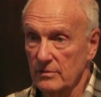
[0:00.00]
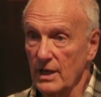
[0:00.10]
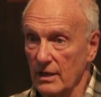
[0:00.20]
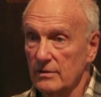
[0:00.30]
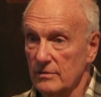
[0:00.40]

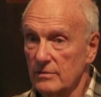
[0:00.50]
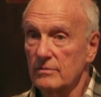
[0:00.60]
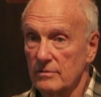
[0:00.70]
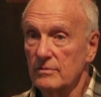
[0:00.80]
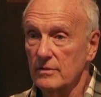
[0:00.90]
Yeah.
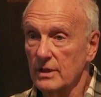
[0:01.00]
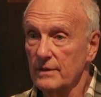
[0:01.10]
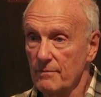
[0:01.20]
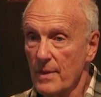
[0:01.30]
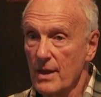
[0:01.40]

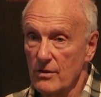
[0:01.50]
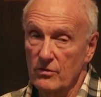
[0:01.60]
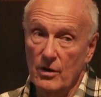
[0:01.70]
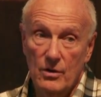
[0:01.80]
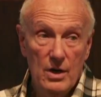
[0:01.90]

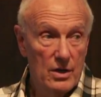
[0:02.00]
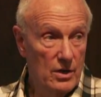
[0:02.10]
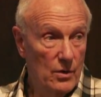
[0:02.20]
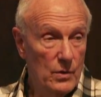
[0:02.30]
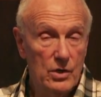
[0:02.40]
So, you
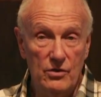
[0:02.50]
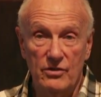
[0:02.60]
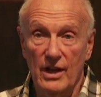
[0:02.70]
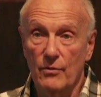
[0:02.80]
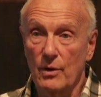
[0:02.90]
know, we could
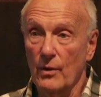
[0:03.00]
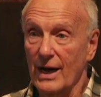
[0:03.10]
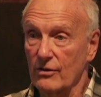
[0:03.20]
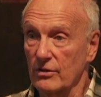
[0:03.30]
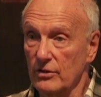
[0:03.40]
say if we were
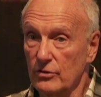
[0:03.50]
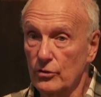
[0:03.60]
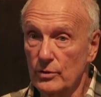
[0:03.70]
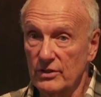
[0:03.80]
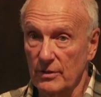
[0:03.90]
actually
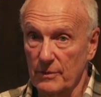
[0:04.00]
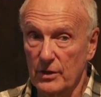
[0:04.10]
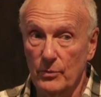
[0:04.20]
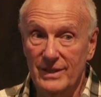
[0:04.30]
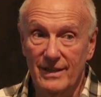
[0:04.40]
doing something
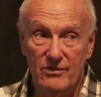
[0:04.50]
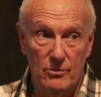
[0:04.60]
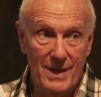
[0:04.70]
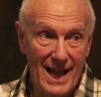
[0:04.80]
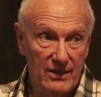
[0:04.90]
that we needed to
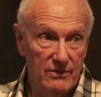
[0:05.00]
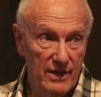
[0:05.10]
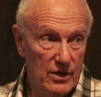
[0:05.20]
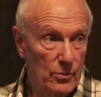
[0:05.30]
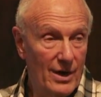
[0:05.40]
be
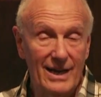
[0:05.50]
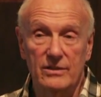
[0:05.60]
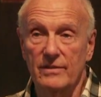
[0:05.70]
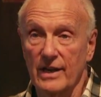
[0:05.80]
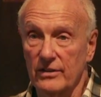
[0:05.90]
activated, we're
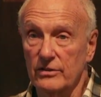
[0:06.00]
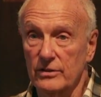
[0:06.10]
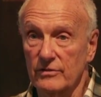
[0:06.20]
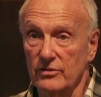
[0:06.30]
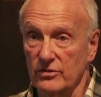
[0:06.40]
activating the
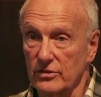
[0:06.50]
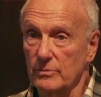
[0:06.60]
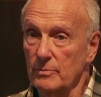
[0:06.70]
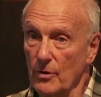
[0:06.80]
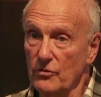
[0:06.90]
nervous system,
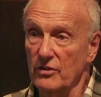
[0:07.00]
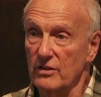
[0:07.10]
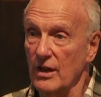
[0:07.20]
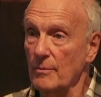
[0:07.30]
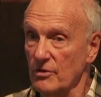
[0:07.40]
but most of
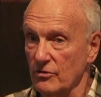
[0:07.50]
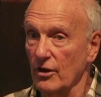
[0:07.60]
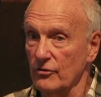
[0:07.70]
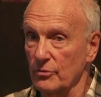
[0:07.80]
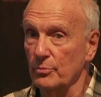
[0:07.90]
the time it
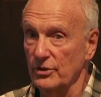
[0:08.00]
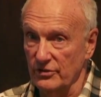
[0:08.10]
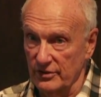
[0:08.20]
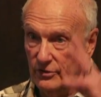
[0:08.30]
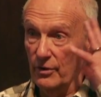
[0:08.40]
starts to put
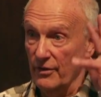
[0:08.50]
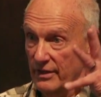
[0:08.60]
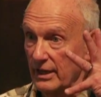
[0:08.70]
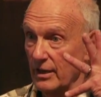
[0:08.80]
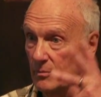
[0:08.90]
us into our
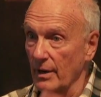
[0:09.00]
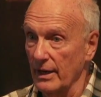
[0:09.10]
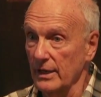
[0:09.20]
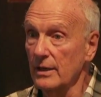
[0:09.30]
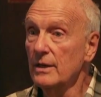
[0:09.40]
thinking
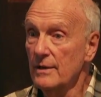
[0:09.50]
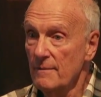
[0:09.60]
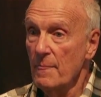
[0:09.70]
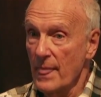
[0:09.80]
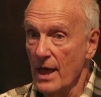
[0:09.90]
body,
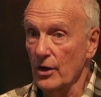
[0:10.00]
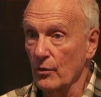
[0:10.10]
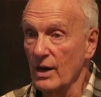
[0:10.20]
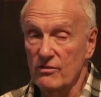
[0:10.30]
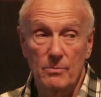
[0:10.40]
and it
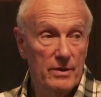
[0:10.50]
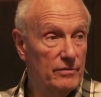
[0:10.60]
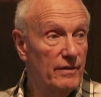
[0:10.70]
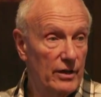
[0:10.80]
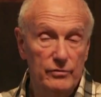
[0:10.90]
creates a bit of
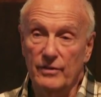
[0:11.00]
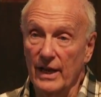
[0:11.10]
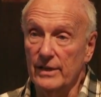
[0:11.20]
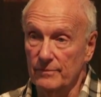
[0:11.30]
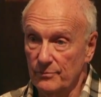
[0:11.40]
fight or
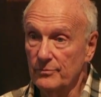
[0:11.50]
flight.